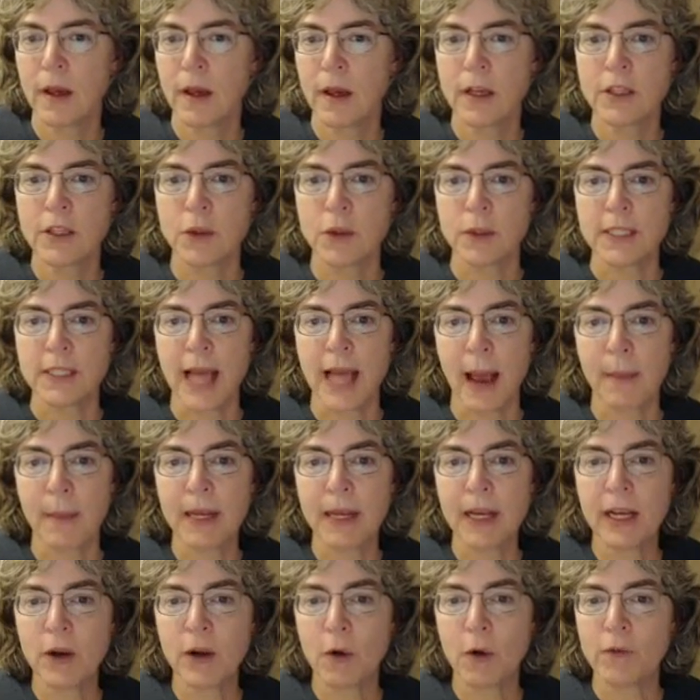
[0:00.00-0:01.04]
So it's
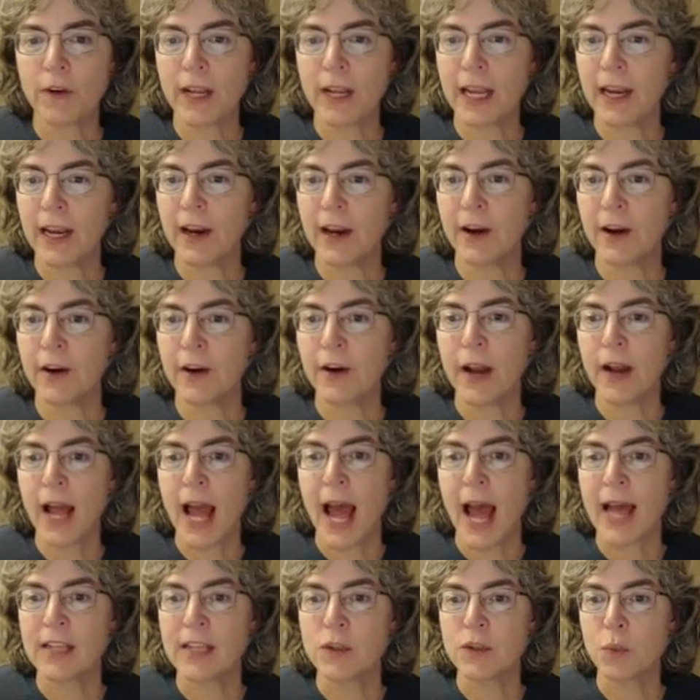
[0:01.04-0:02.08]
happening over here
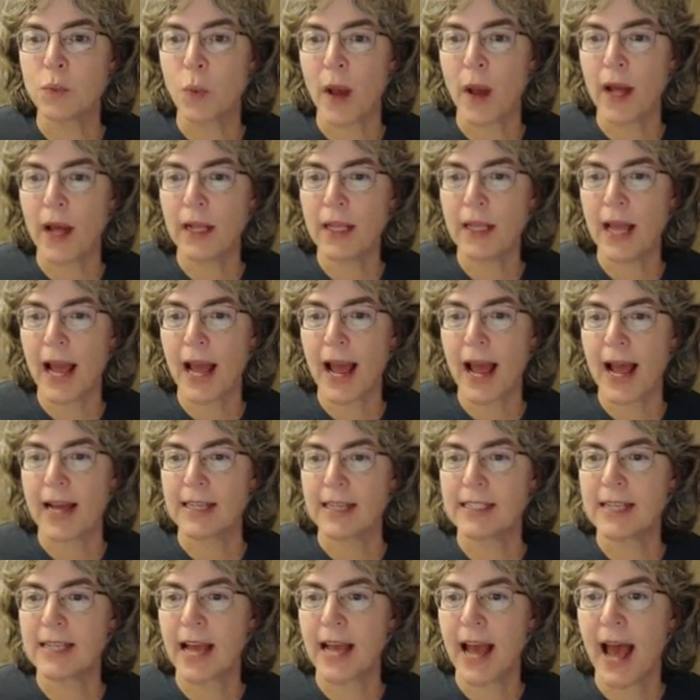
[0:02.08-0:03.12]
as well
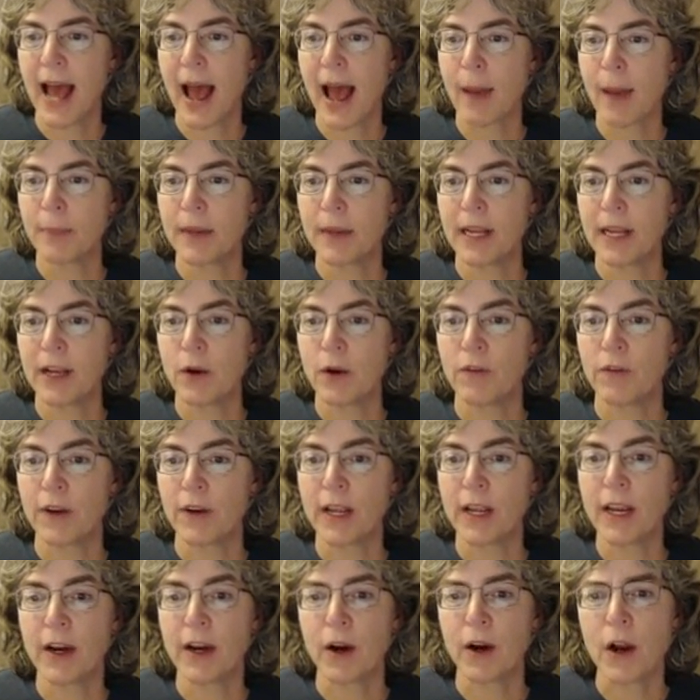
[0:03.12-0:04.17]
as happening over
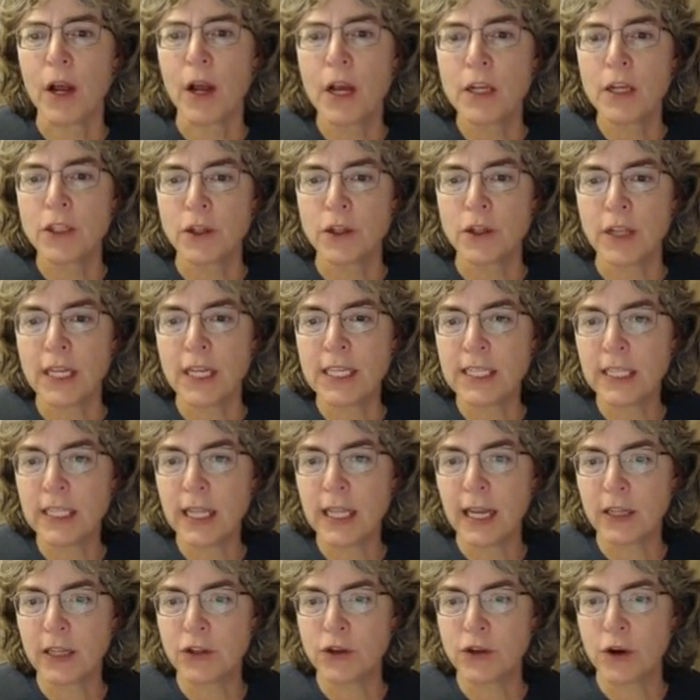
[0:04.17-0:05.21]
here. So these
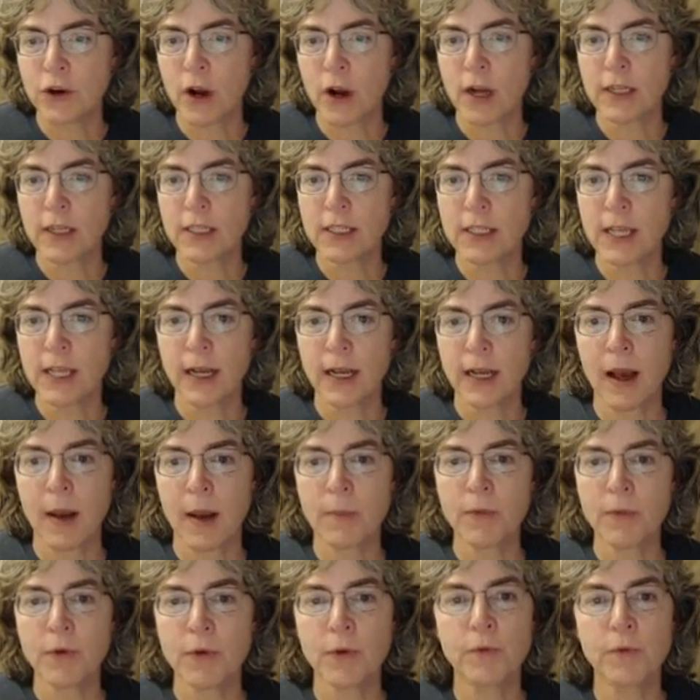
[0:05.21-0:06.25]
electrons that
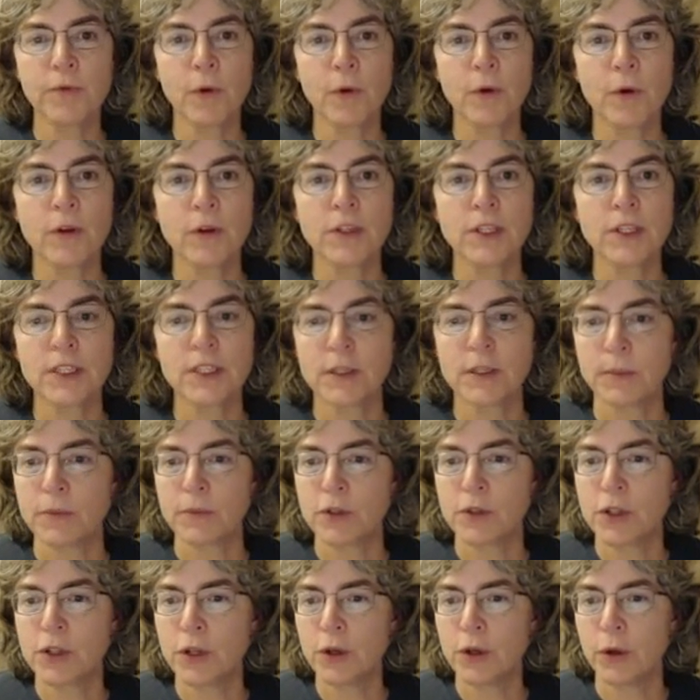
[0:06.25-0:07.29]
come through photosystem
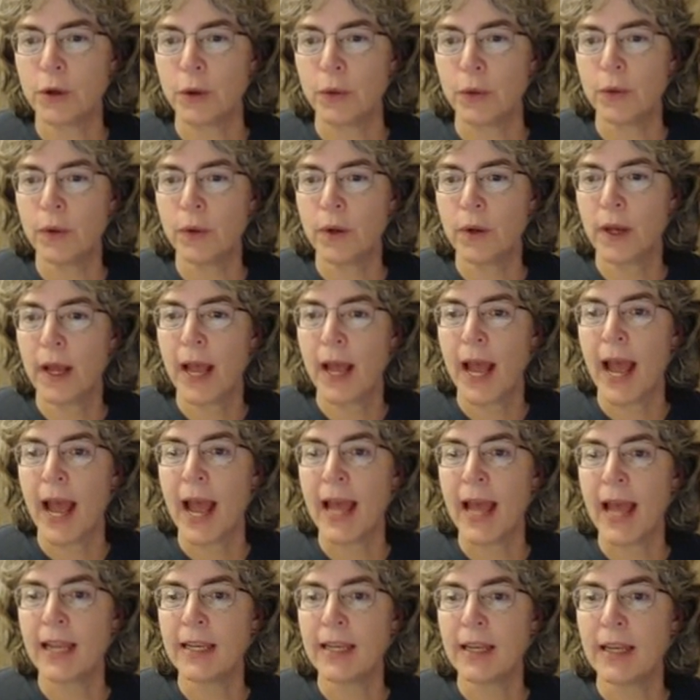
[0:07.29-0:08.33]
2
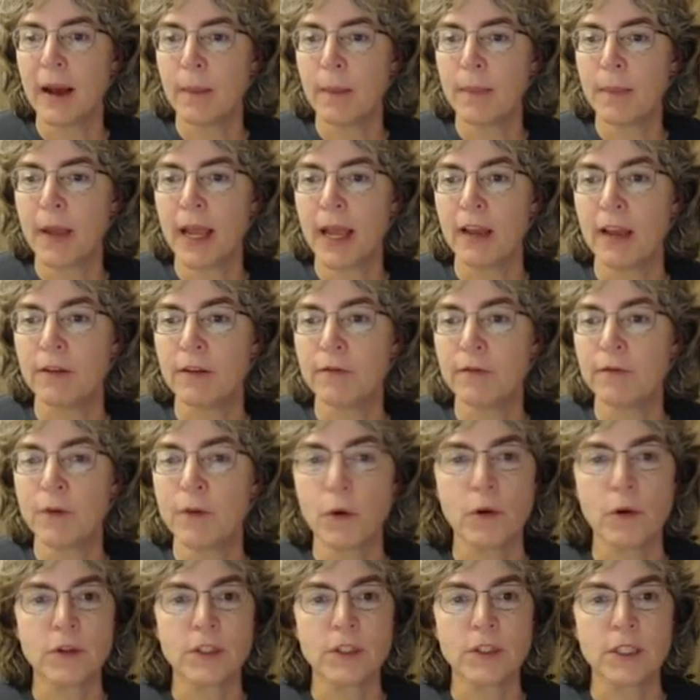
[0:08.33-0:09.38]
end up in
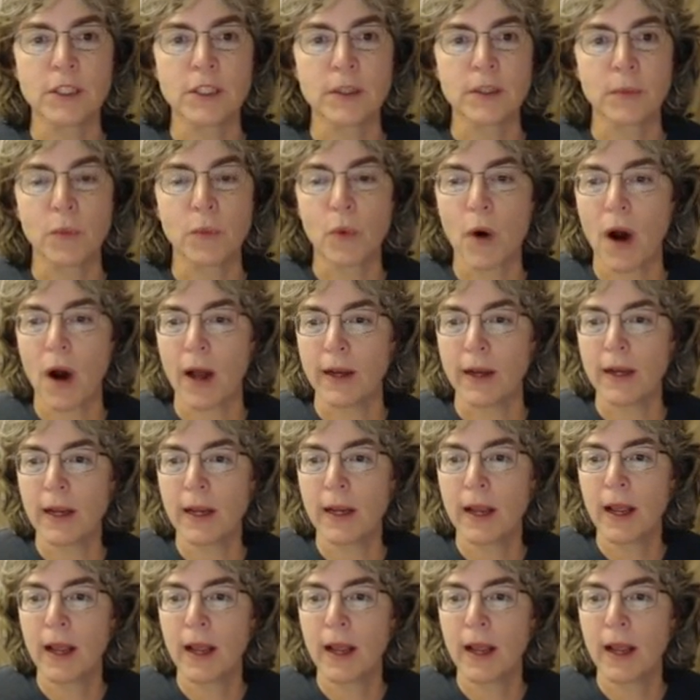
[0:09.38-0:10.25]
photosystem 1.